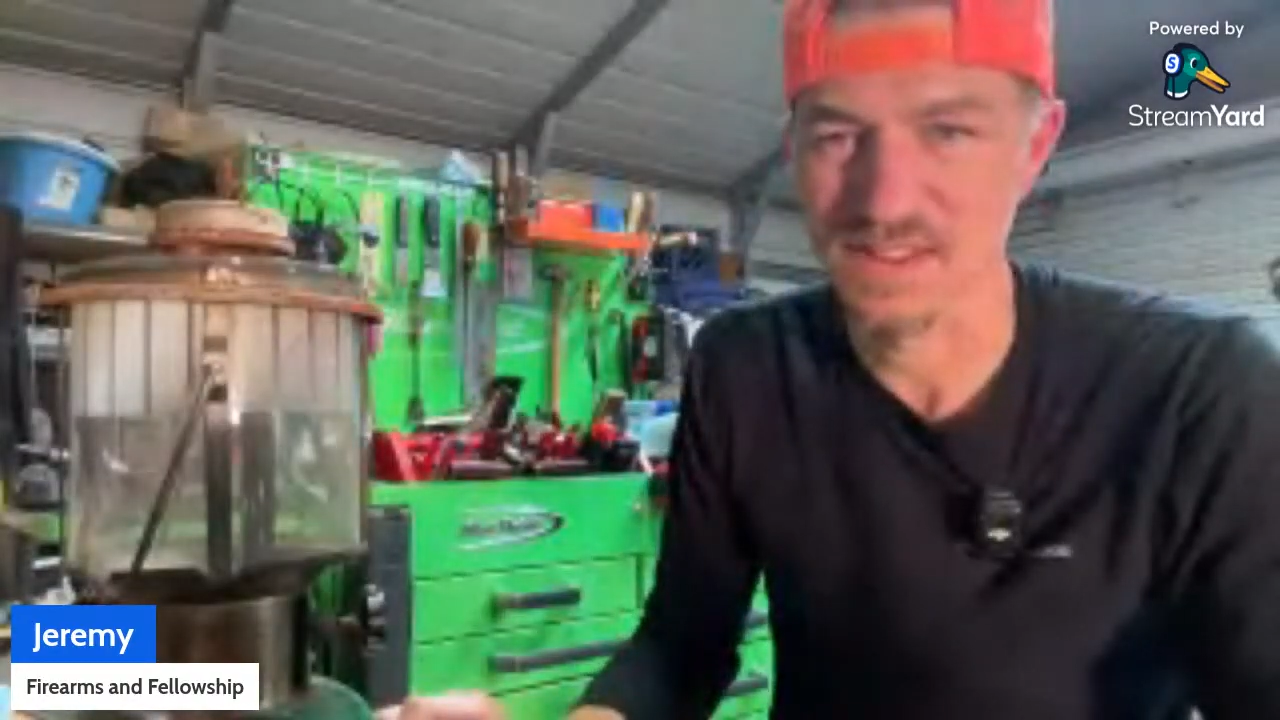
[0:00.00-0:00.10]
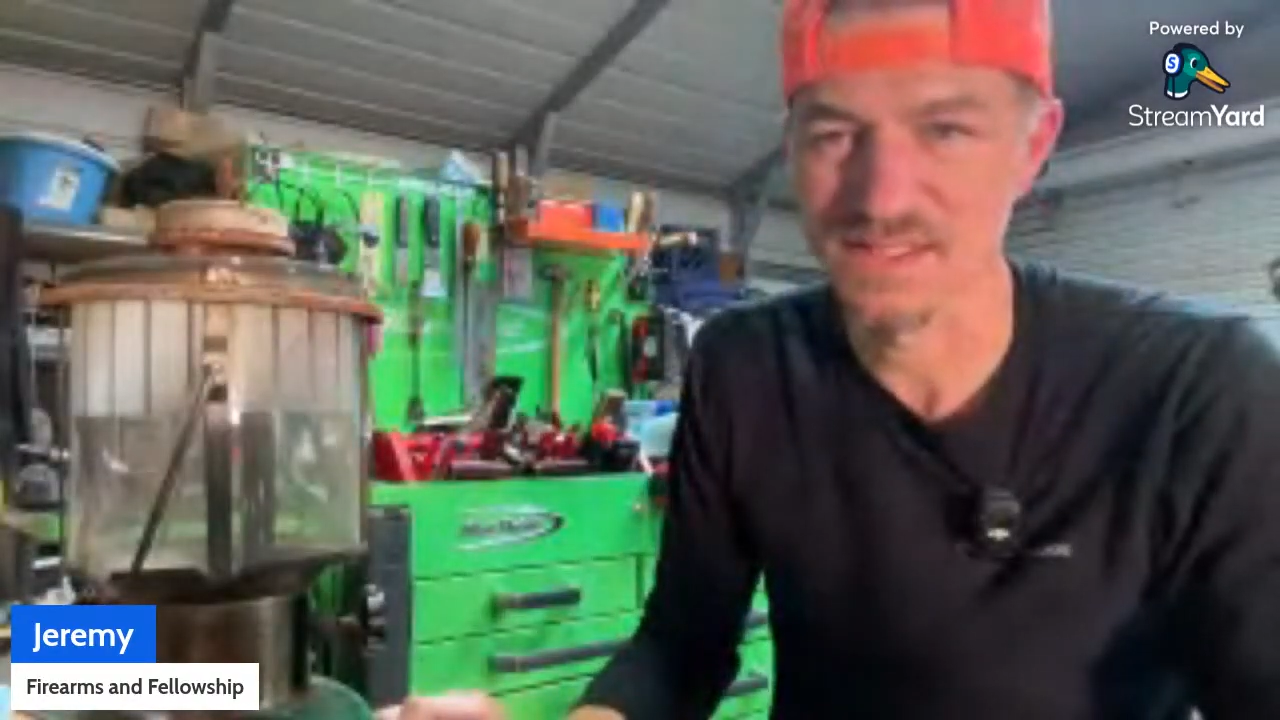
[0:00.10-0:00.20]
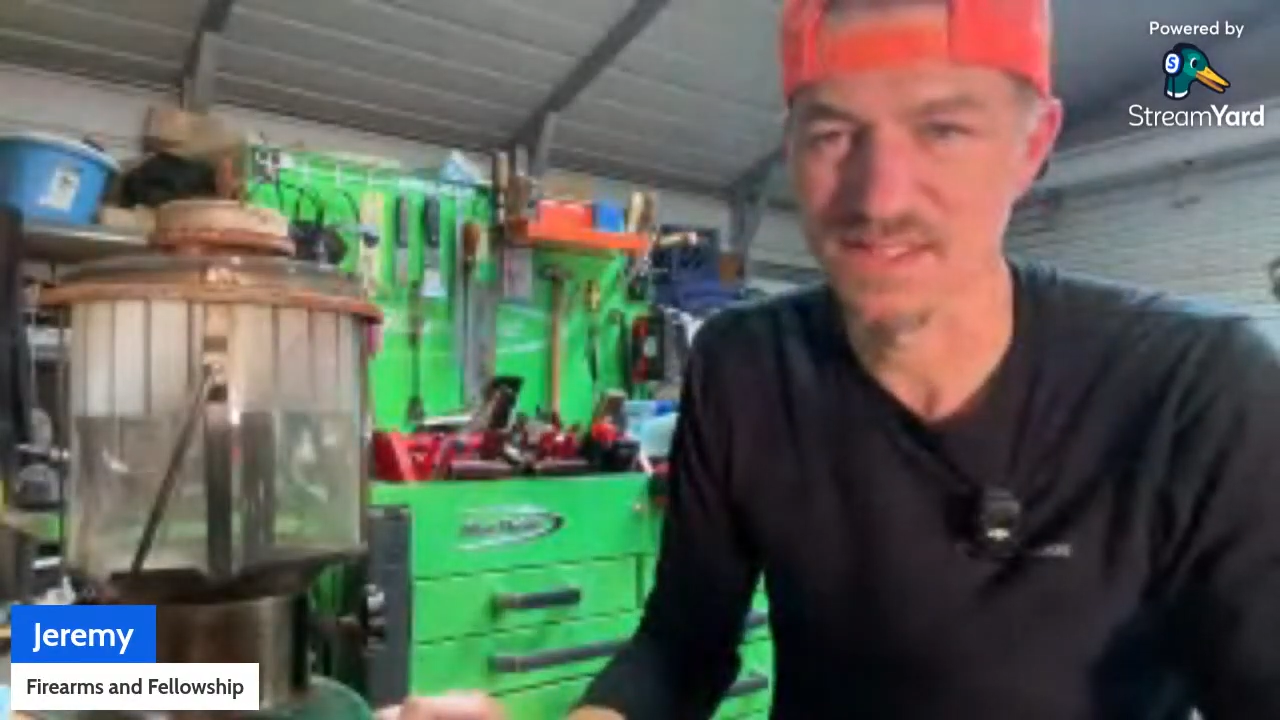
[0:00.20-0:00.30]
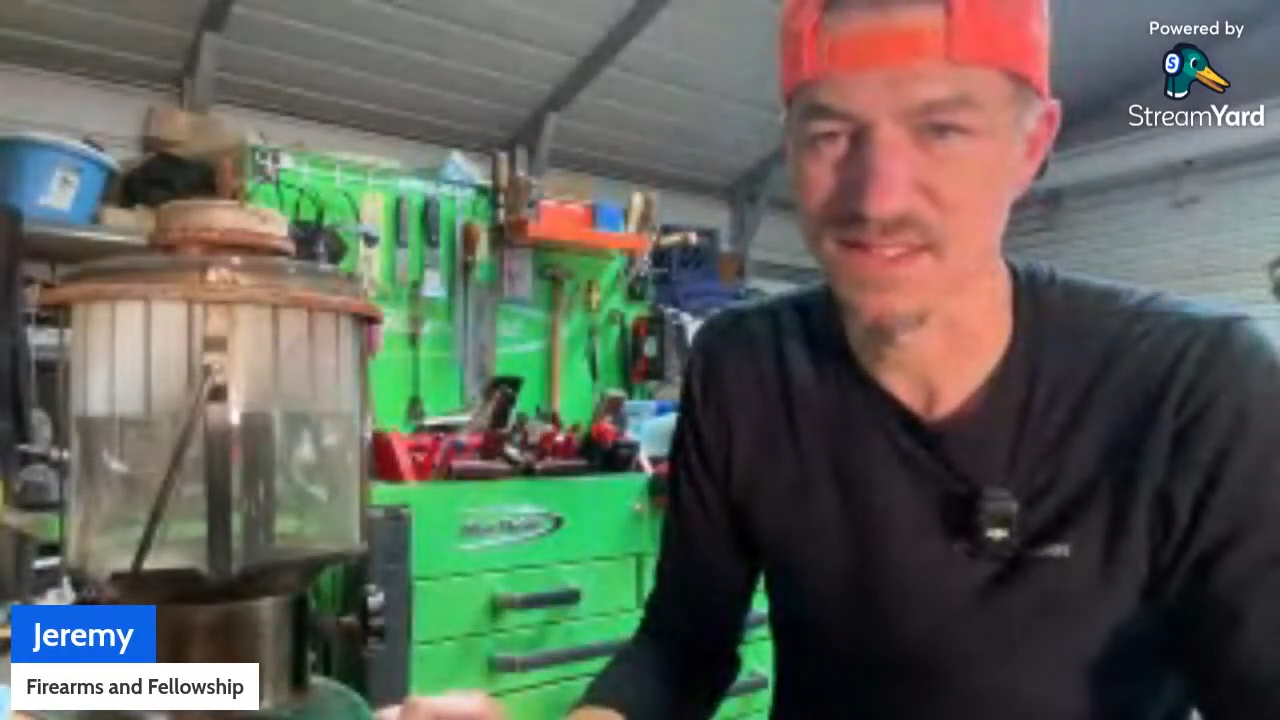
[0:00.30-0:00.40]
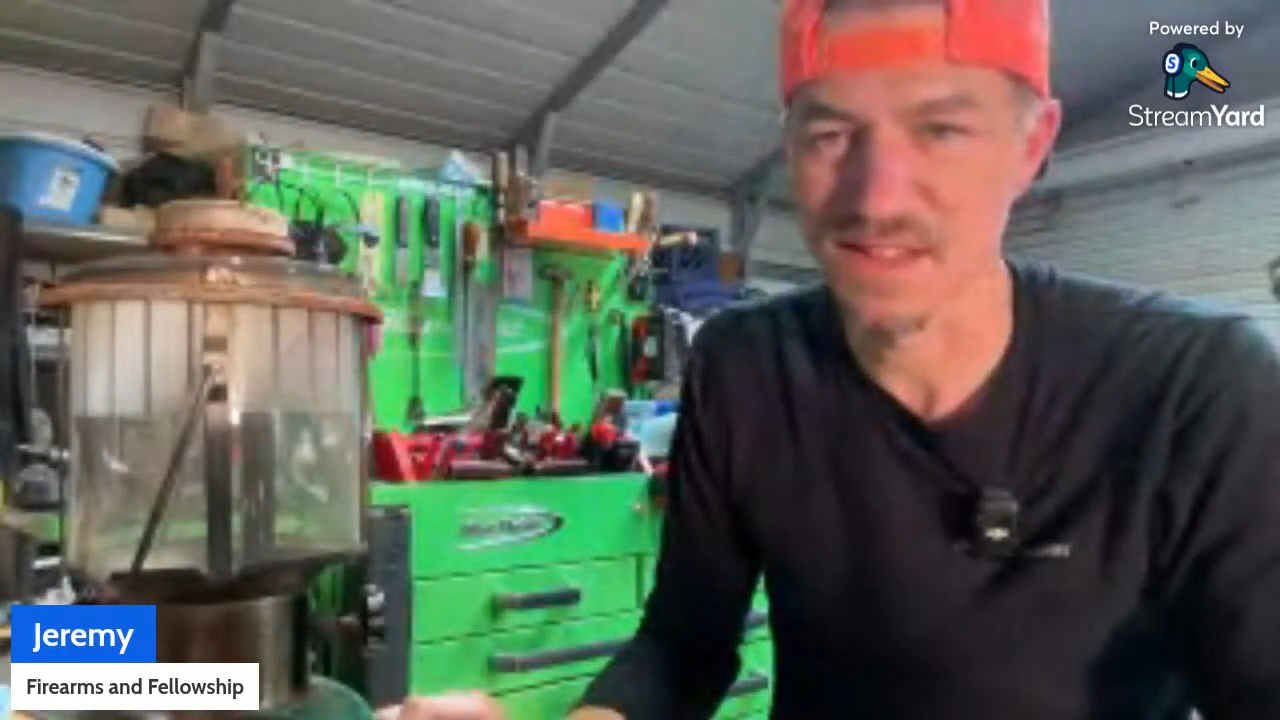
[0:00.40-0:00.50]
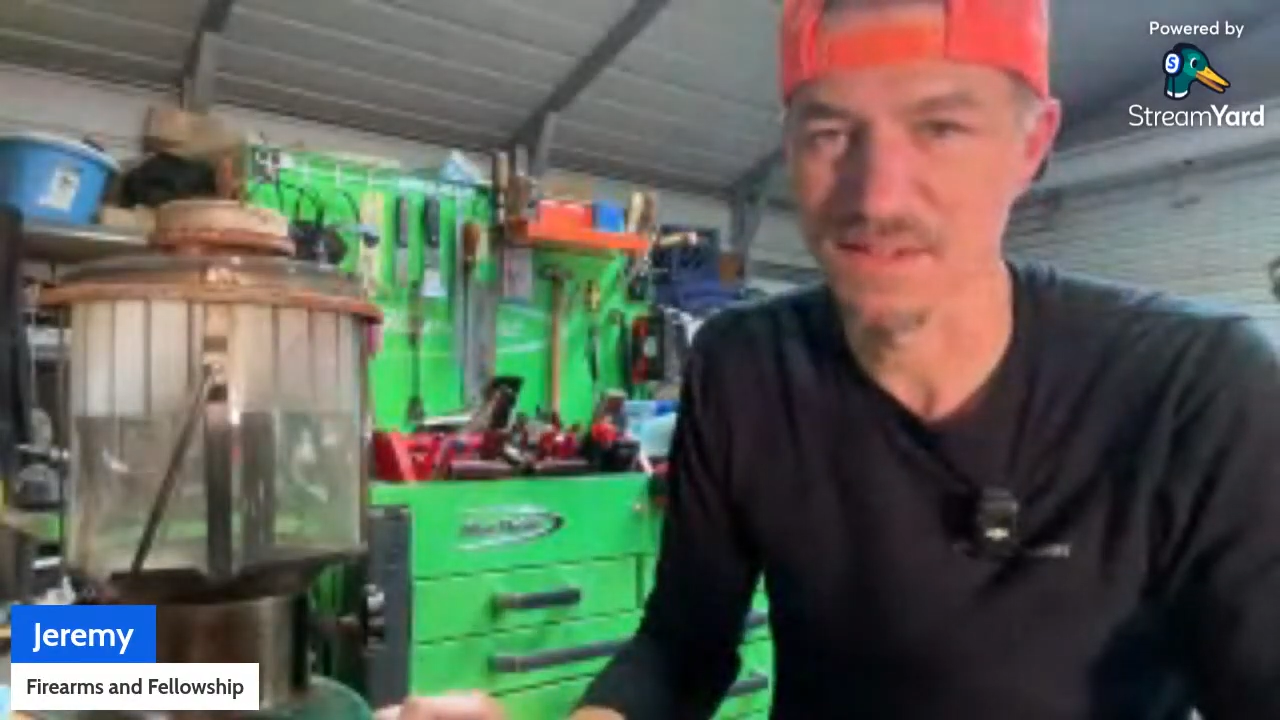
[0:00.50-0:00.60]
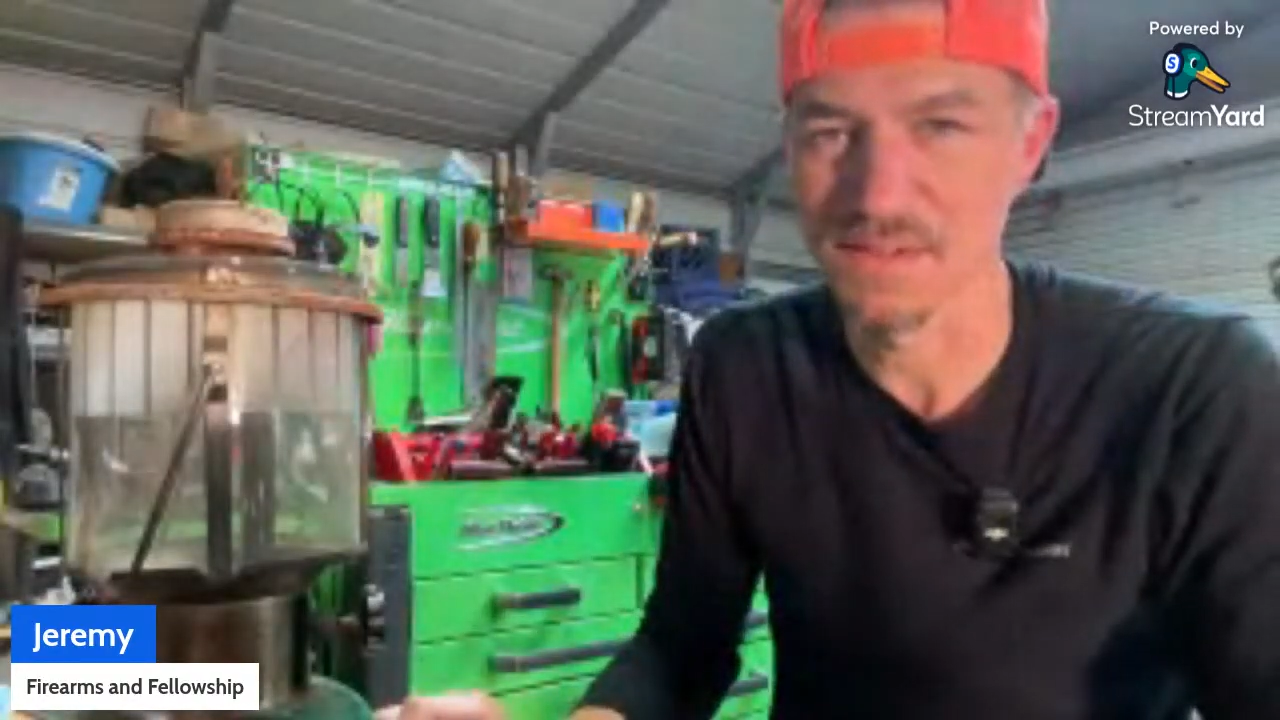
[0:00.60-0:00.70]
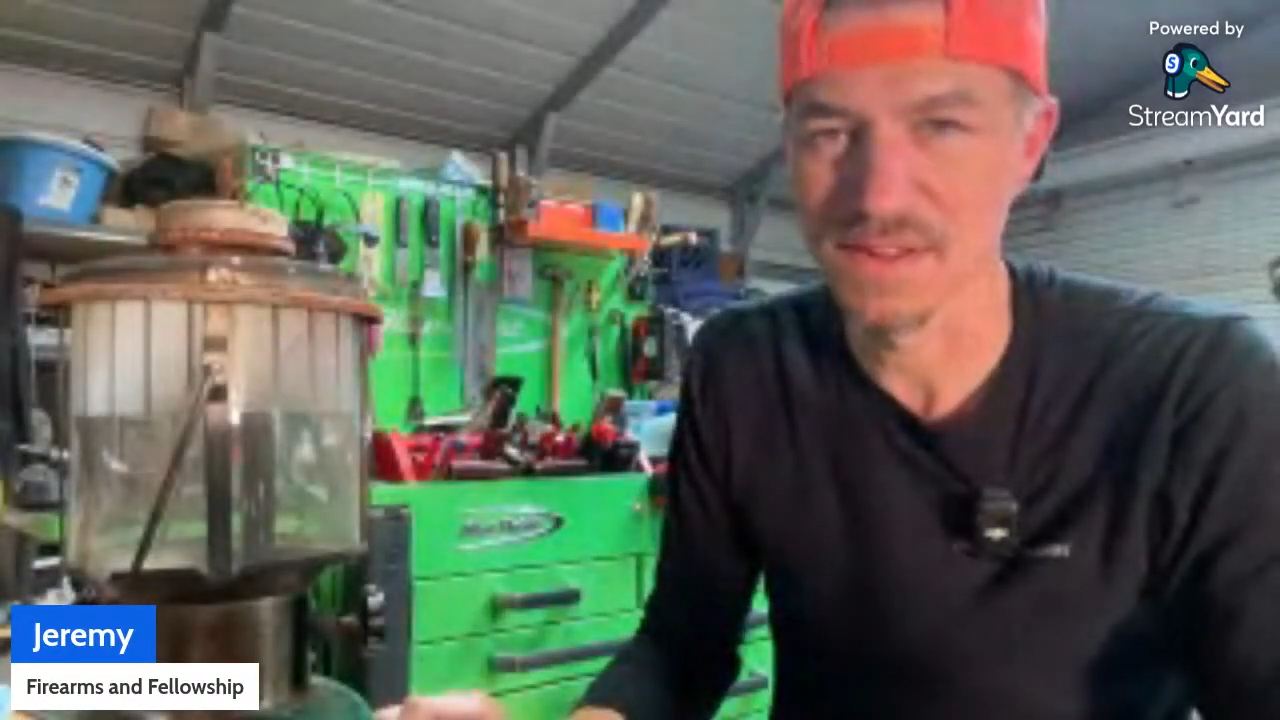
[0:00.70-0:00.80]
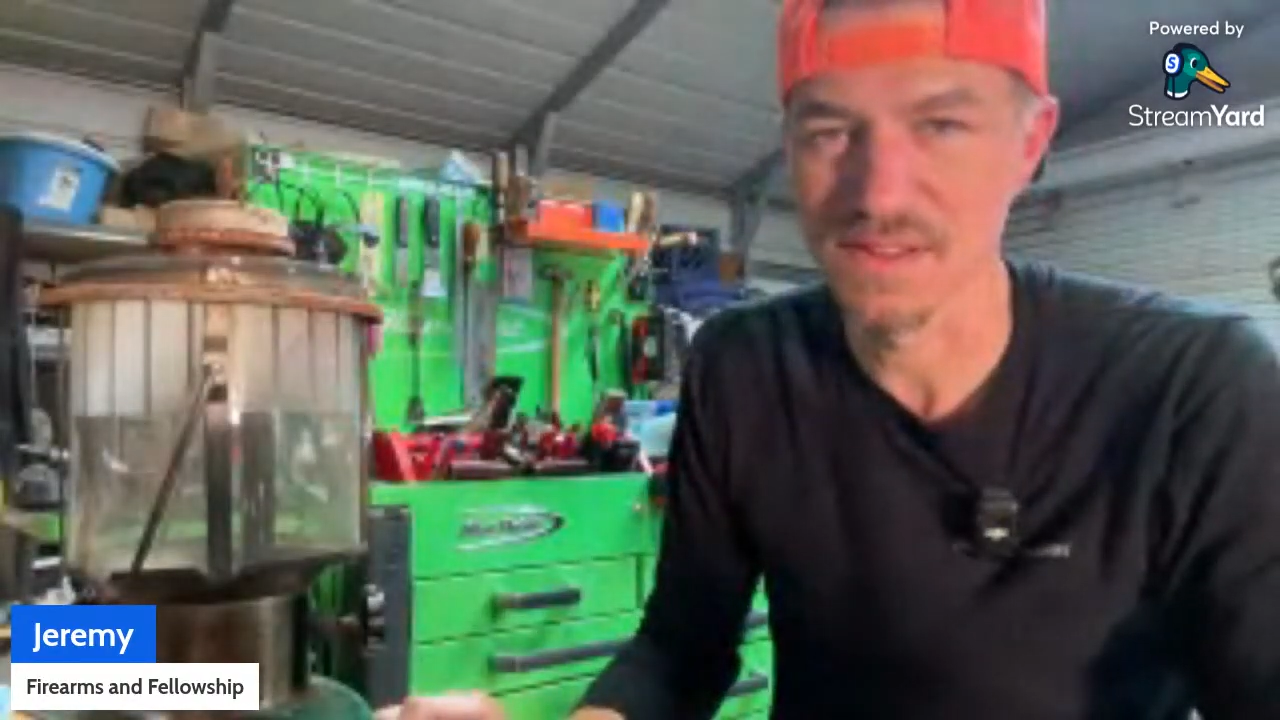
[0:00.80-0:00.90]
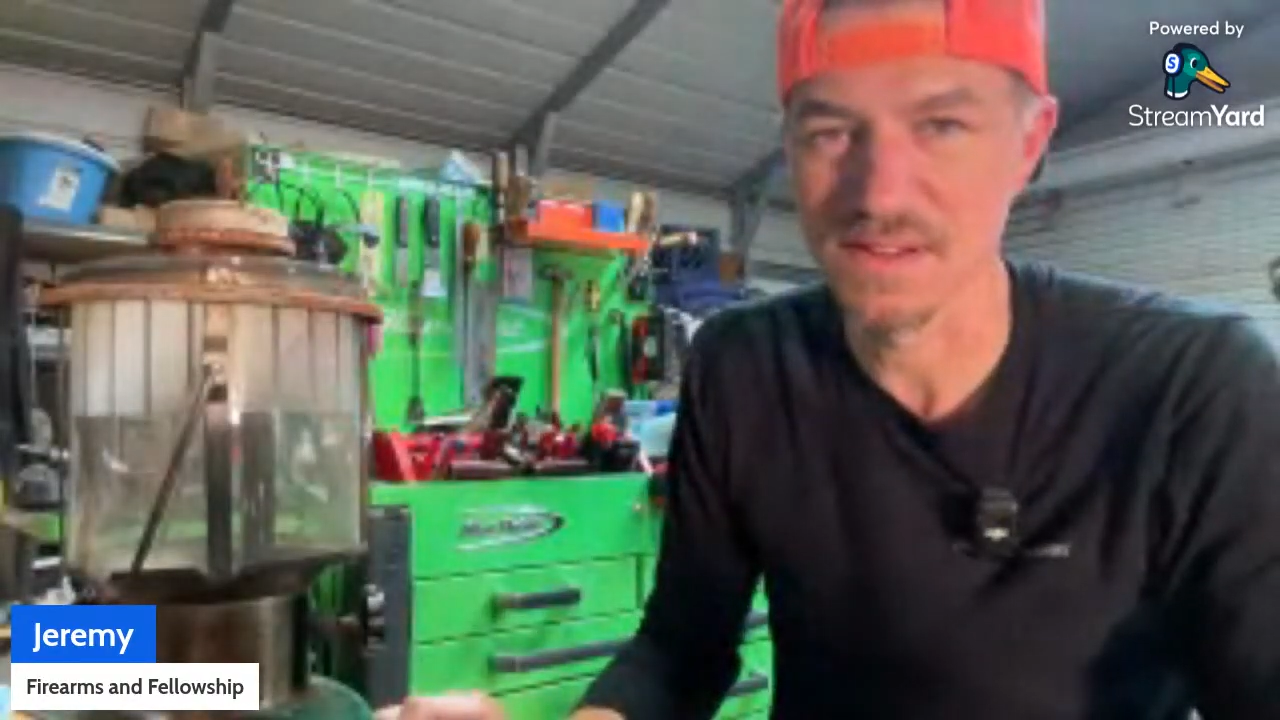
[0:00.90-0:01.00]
leave it in there?